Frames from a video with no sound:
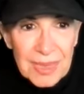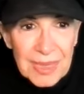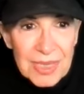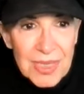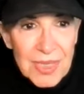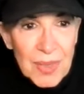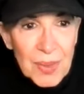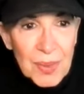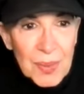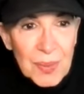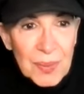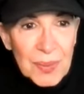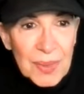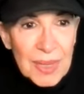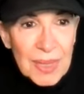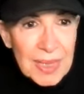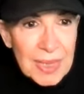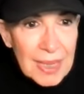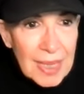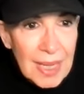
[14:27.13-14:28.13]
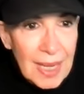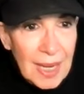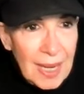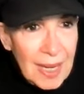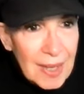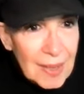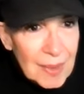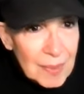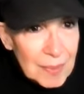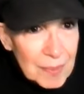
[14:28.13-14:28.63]
so
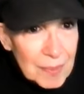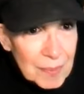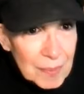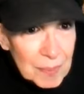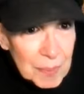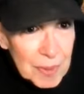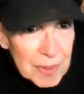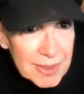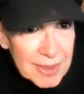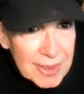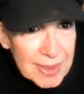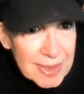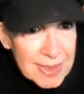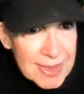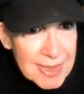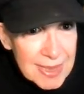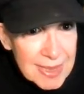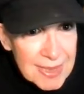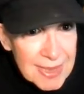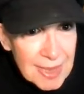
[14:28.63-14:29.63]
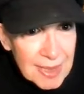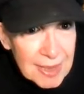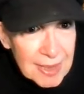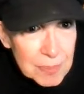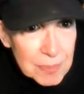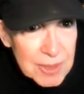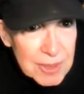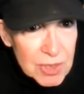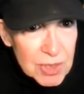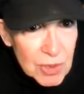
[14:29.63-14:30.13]
um, Bernadette says,
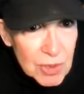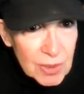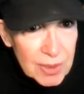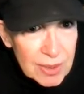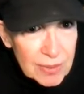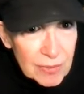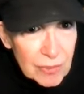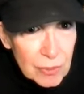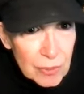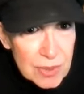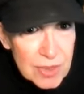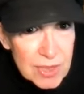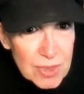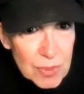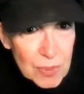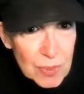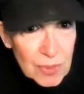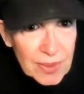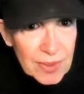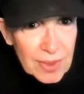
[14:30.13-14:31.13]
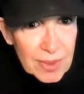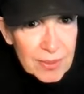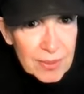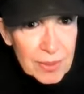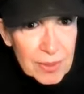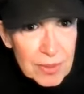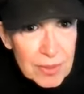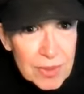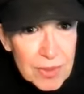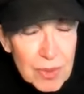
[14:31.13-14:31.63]
I'd be joining forces with
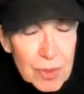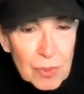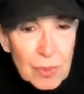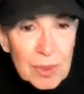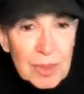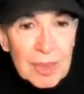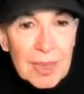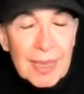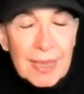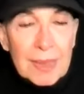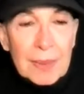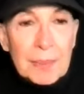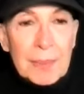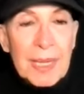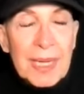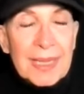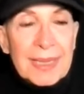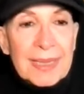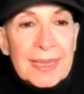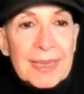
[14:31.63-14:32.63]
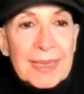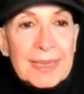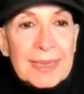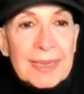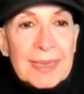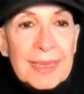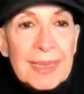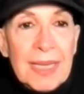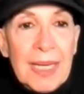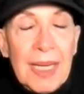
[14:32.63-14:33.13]
others who are like minded.
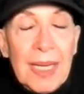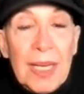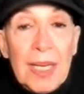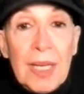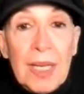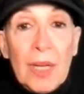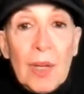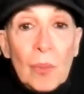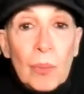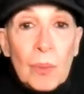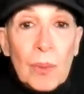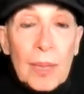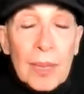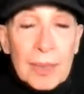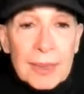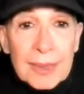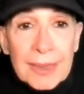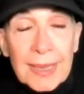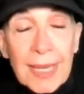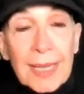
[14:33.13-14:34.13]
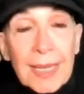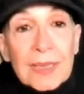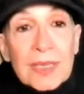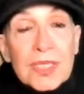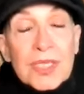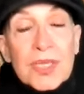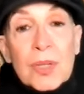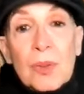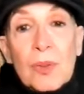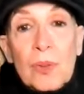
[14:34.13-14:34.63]
Yeah,
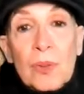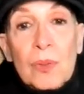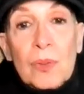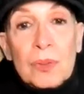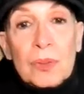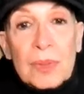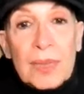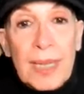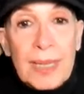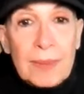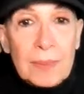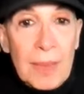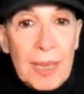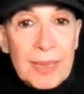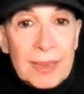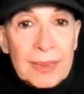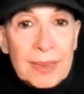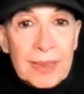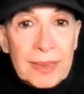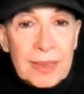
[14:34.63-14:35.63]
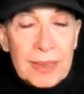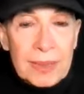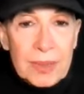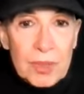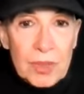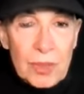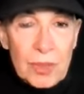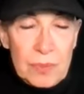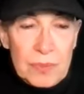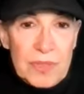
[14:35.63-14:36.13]
so like minded in
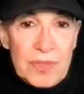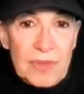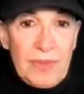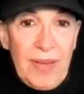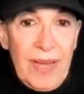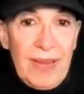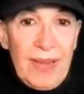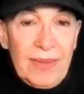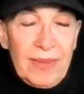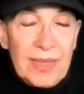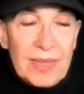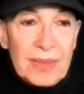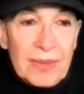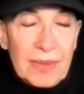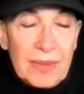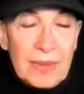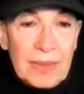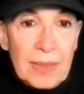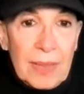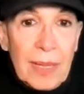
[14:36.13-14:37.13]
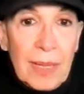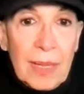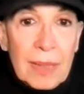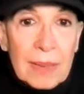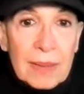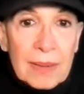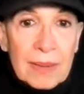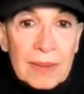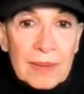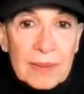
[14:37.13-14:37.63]
terms of having
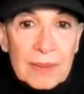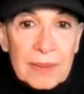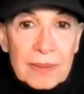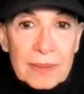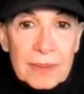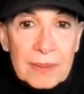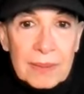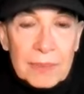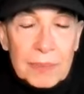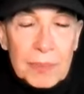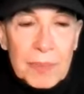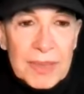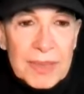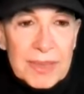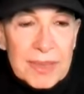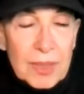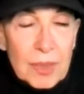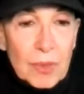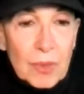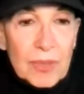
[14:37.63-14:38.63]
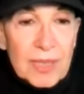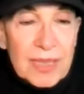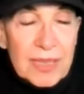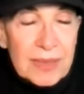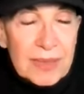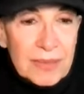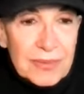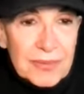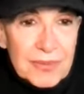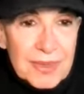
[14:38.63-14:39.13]
uh, been
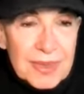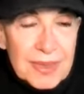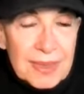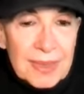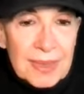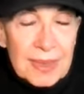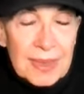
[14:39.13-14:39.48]
aggrieved